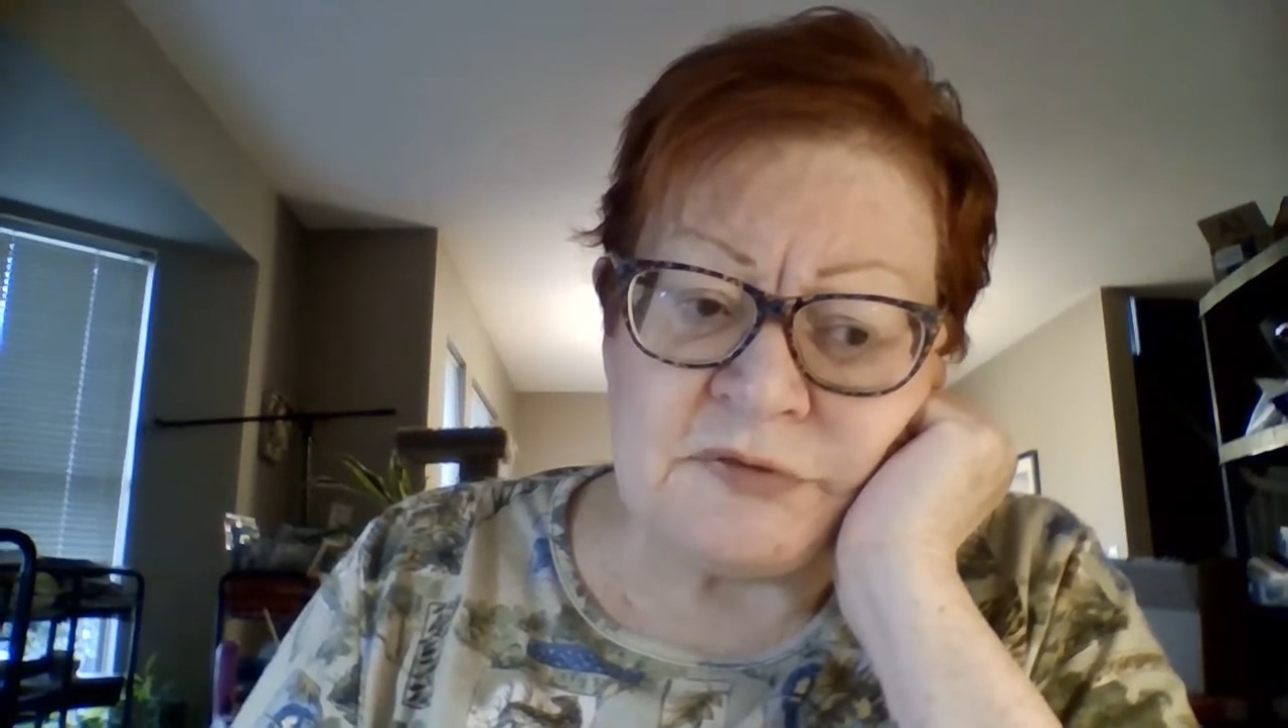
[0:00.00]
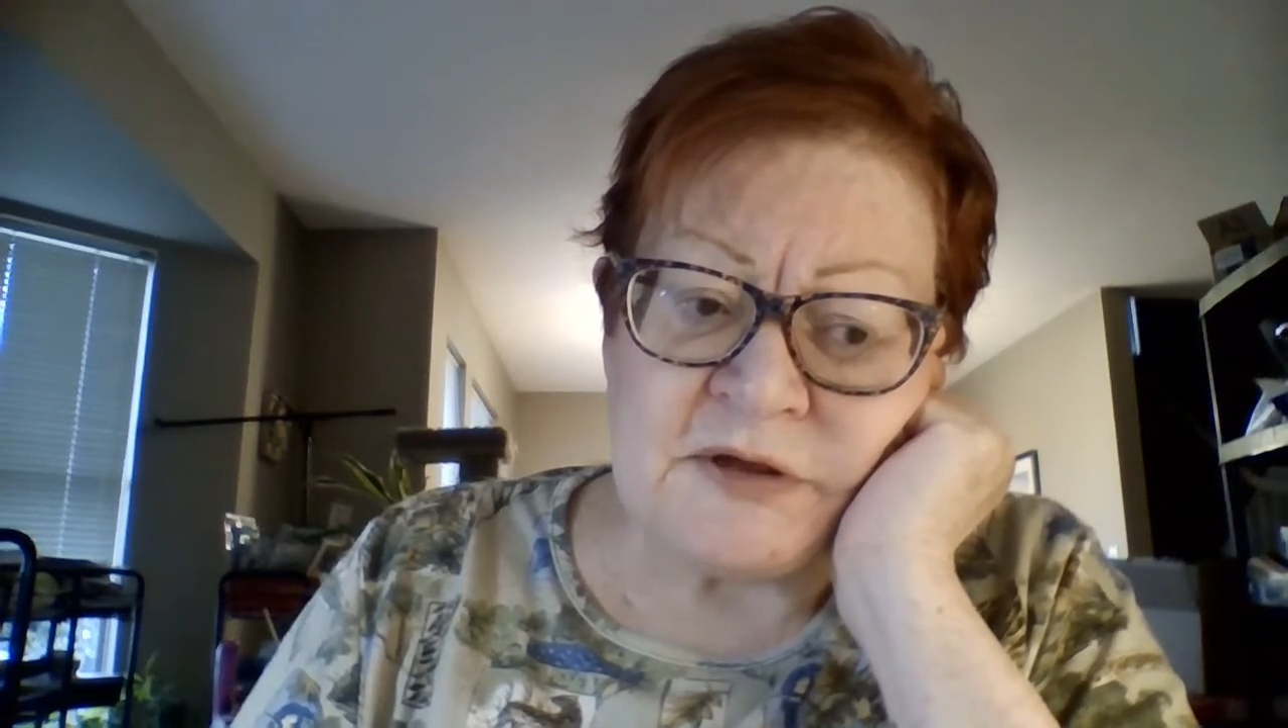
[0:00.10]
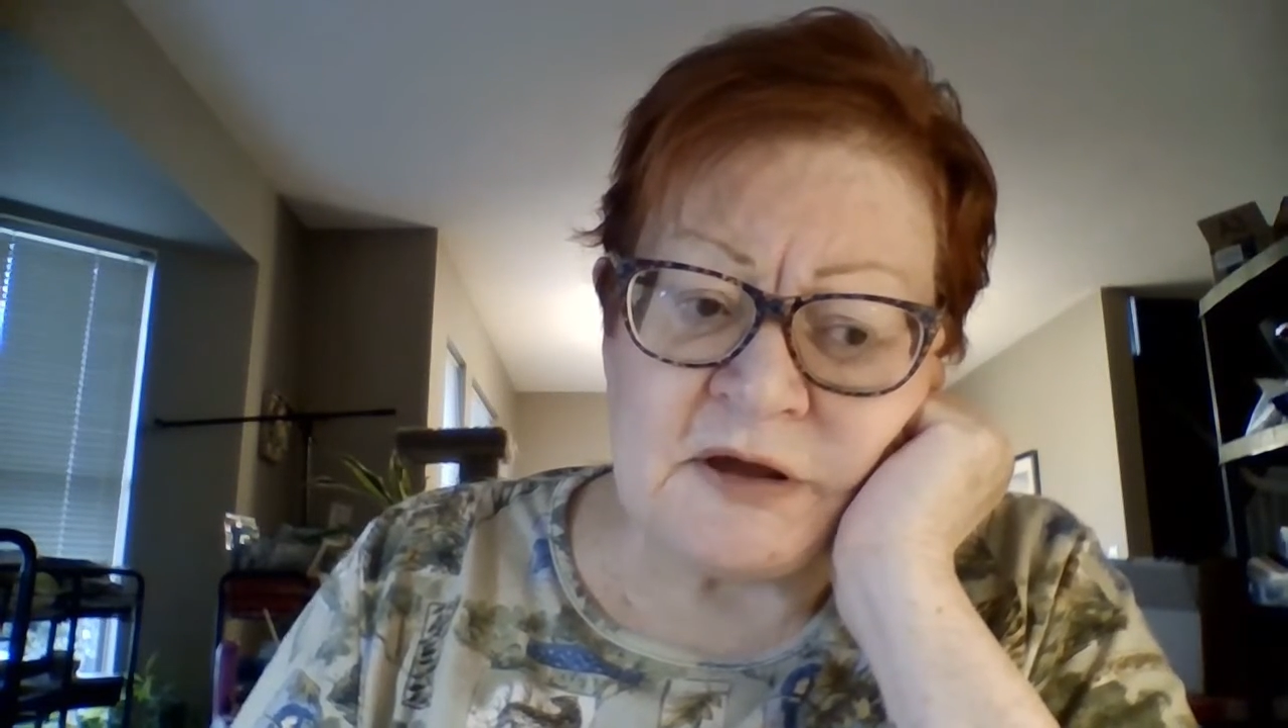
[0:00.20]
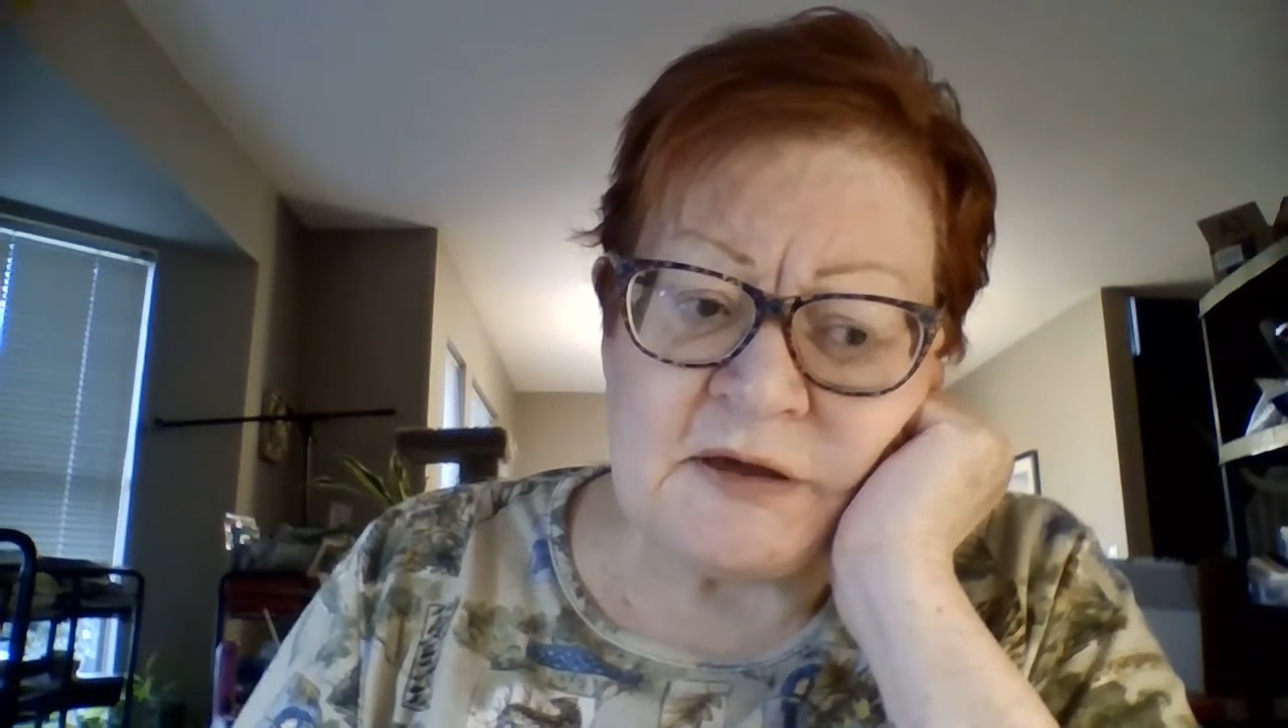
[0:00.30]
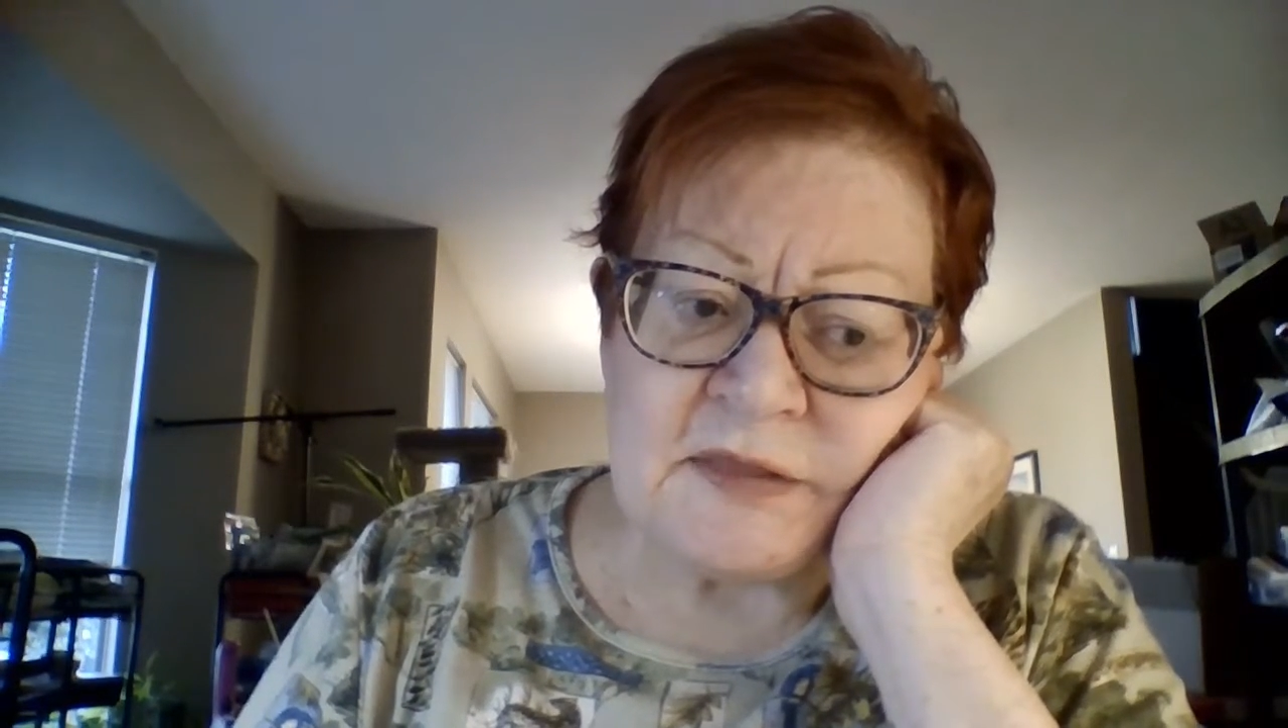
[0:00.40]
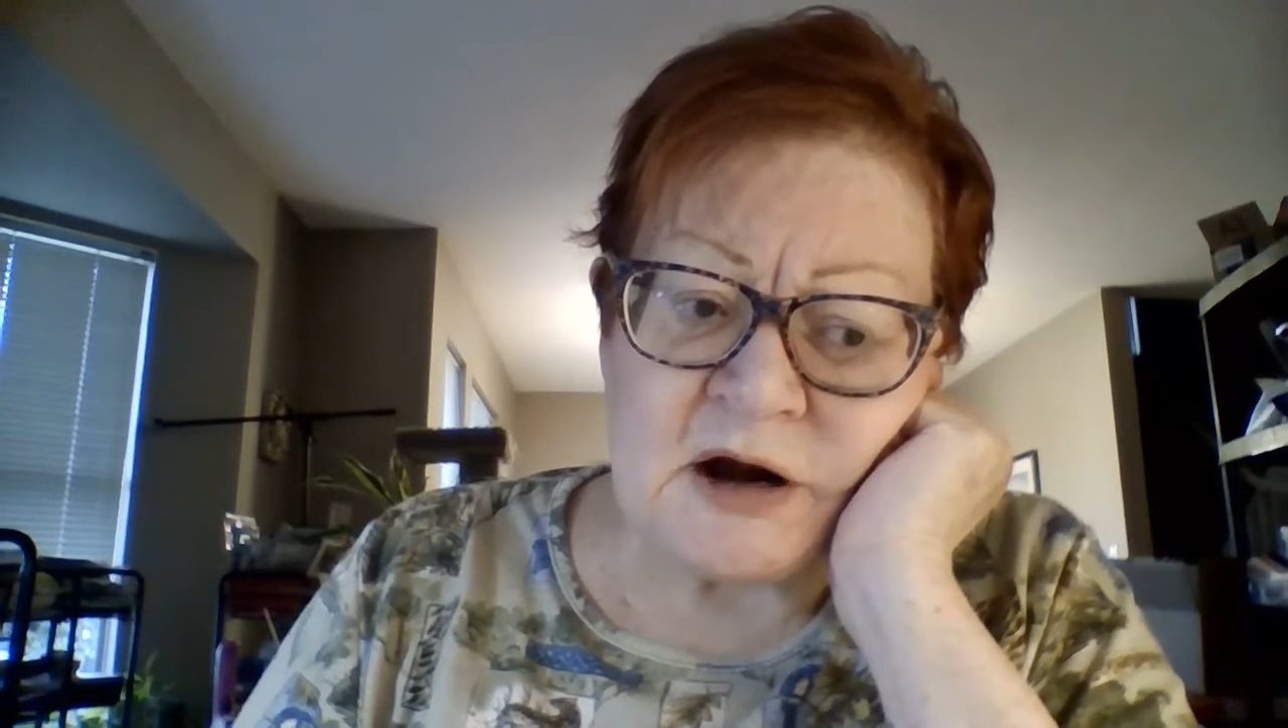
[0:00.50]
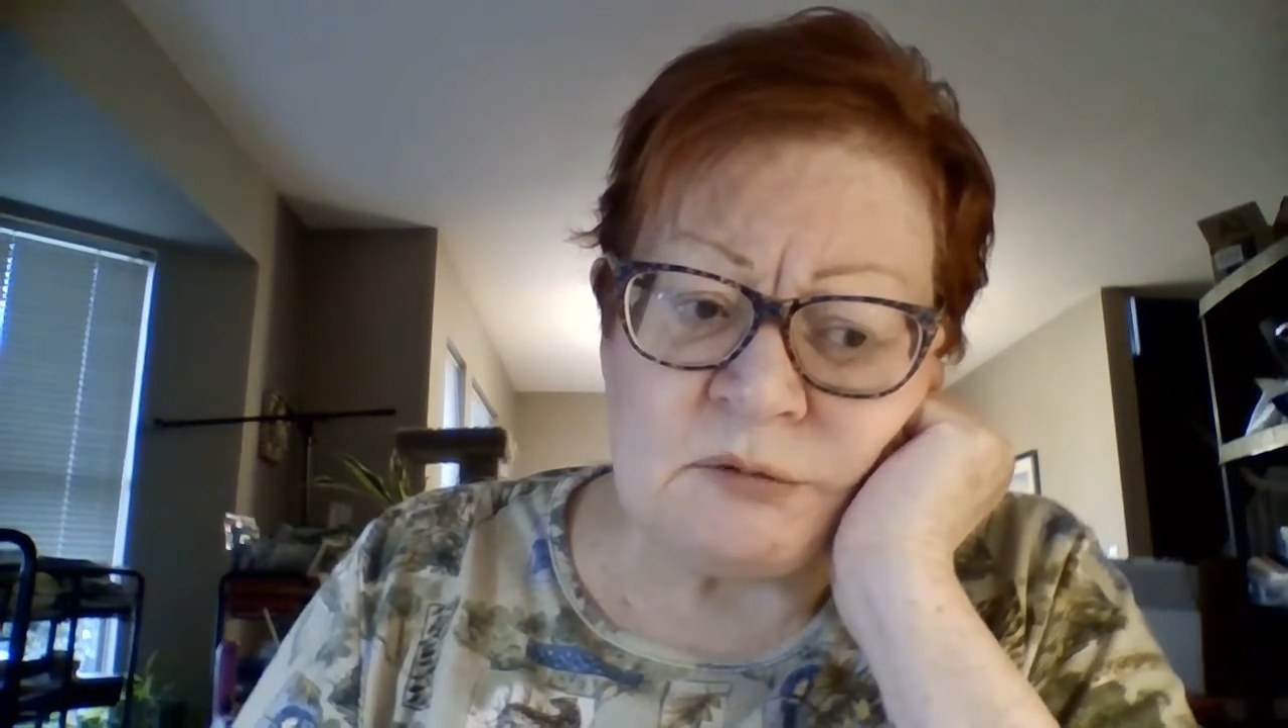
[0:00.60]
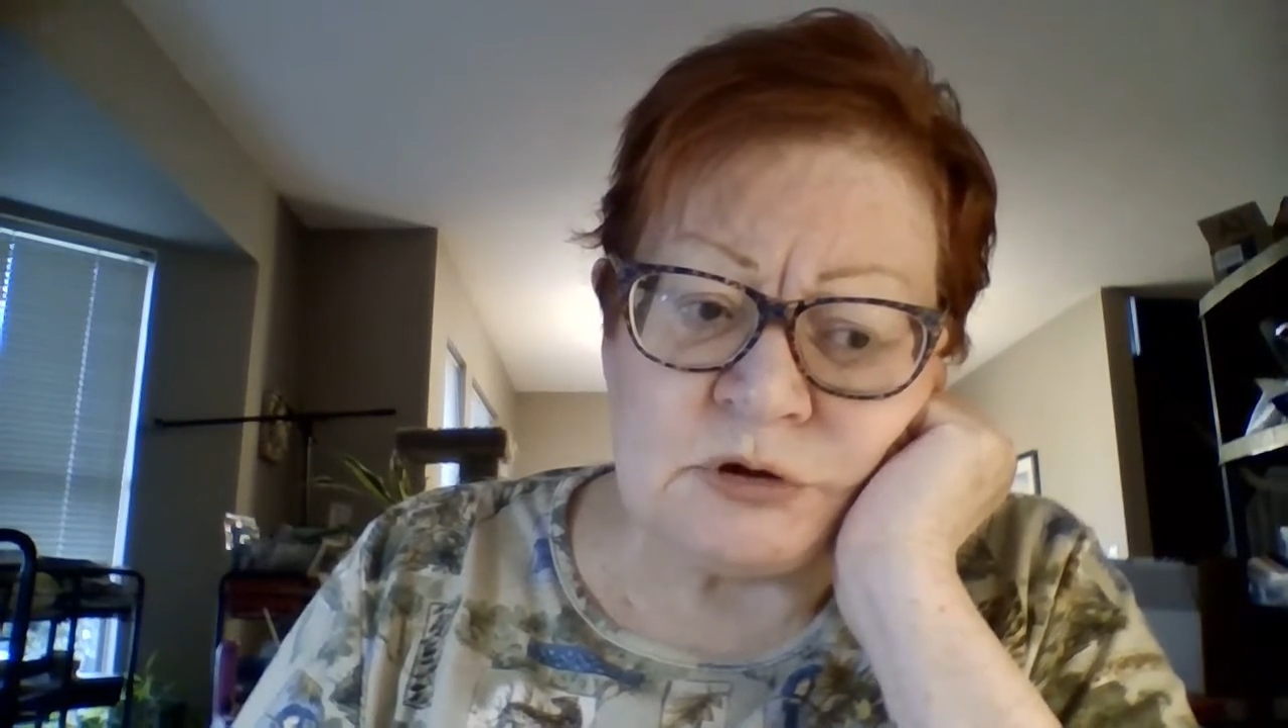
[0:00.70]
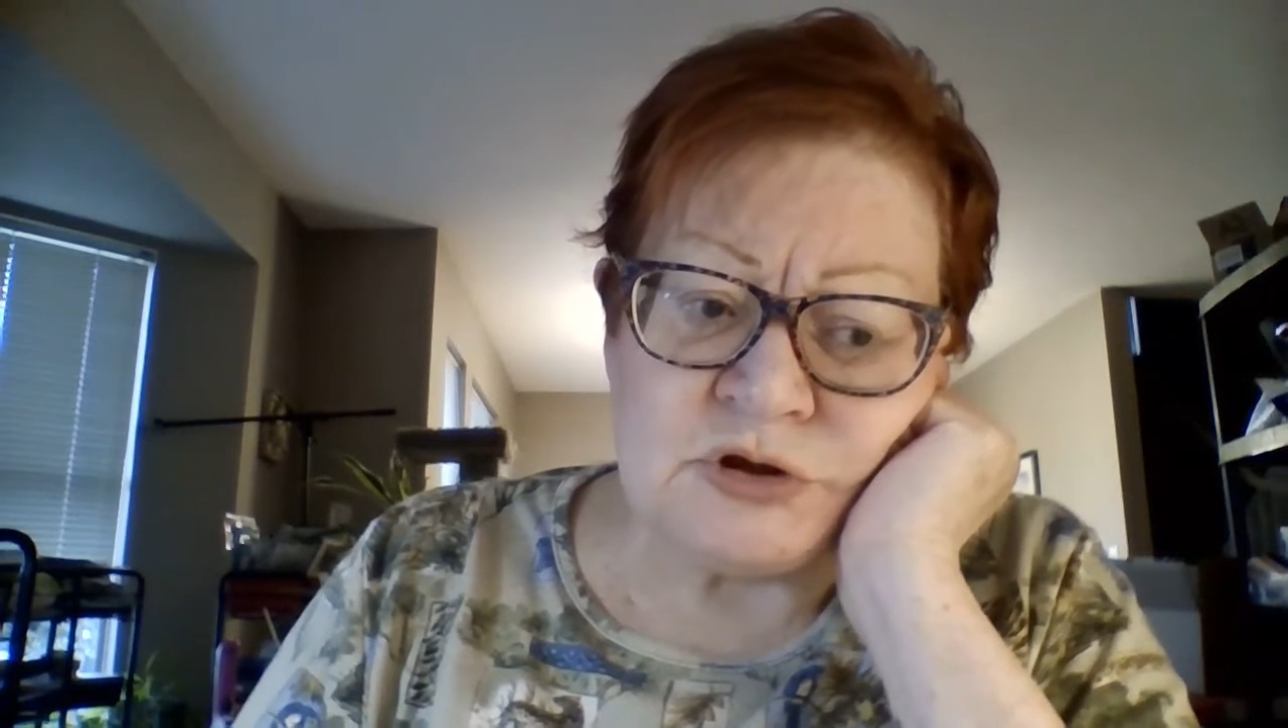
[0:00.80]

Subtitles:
thinking that I will